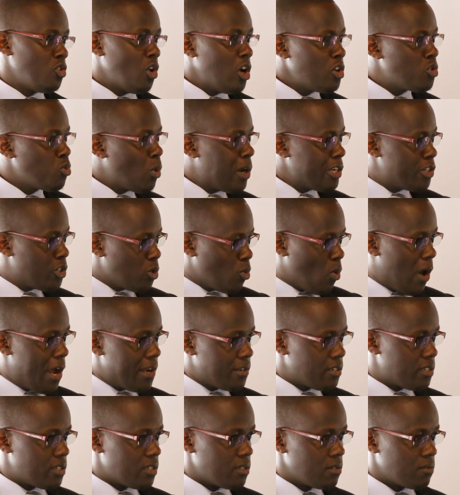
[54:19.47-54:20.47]
Not what you
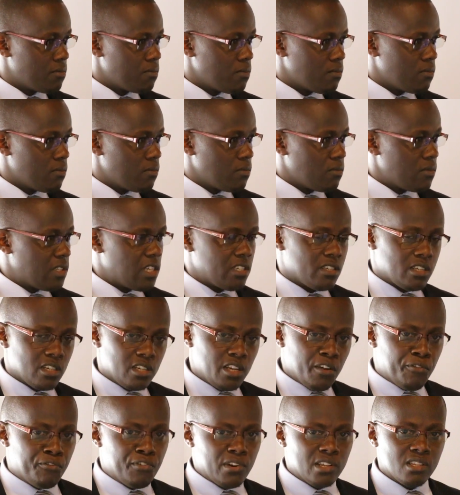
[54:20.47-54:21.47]
want. There's
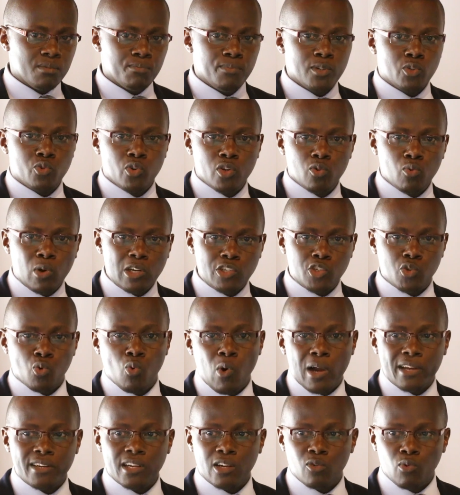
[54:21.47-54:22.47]
a difference between what
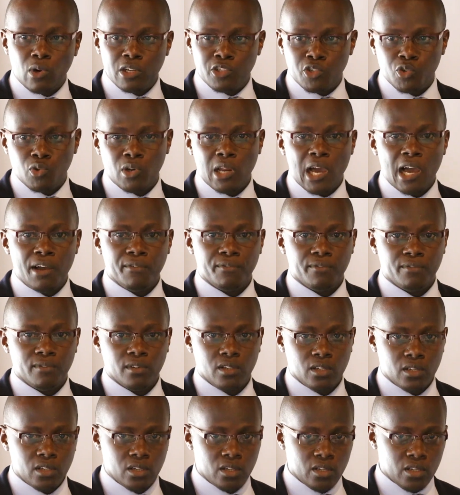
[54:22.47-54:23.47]
you want and what you love.
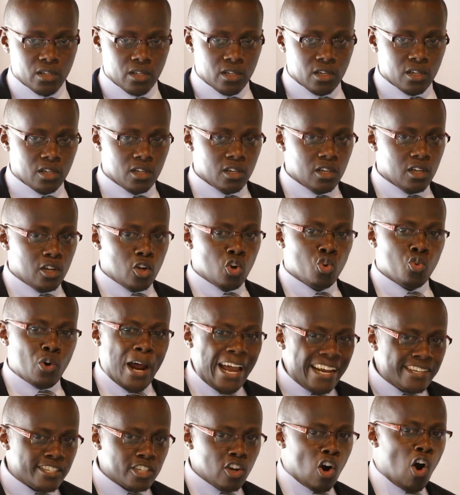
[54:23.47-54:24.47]

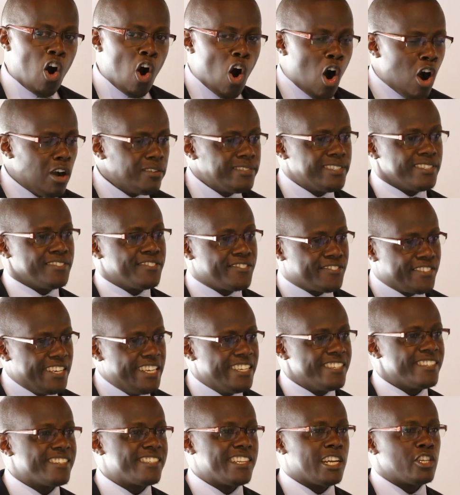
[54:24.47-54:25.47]
Write all the
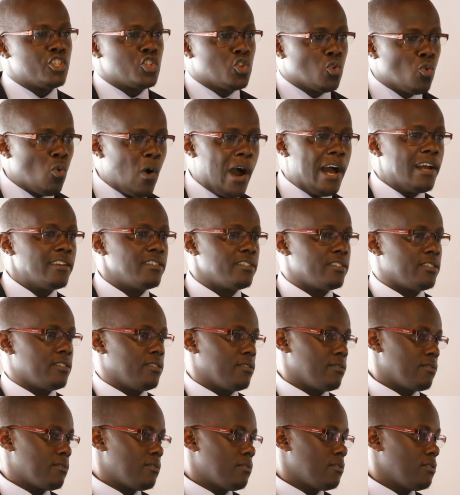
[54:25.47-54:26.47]
things that you want.
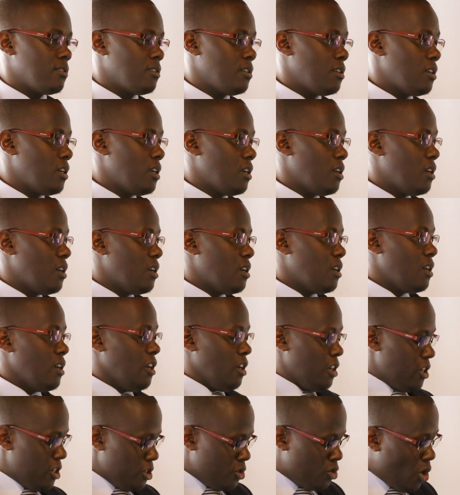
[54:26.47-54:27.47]

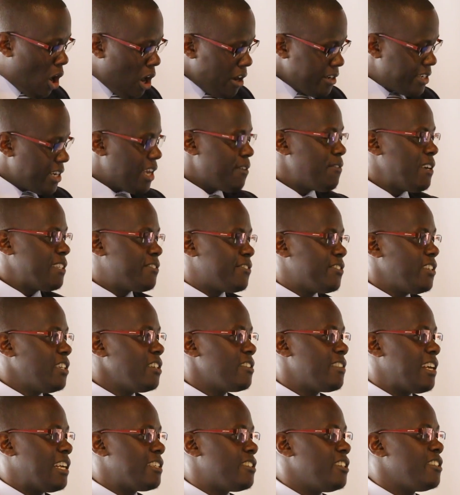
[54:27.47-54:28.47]
Don't ever
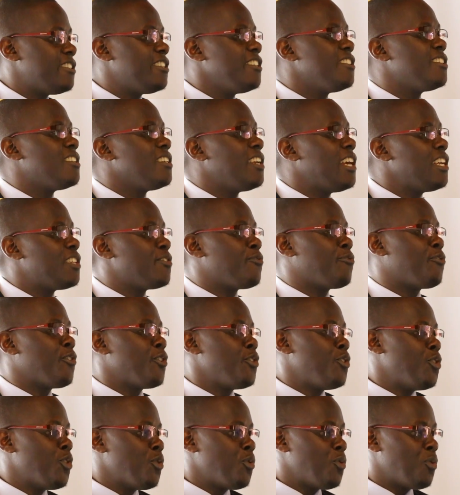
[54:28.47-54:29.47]
think that it is late
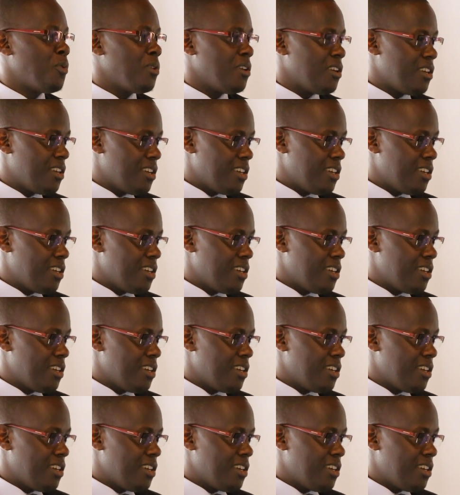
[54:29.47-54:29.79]
for you.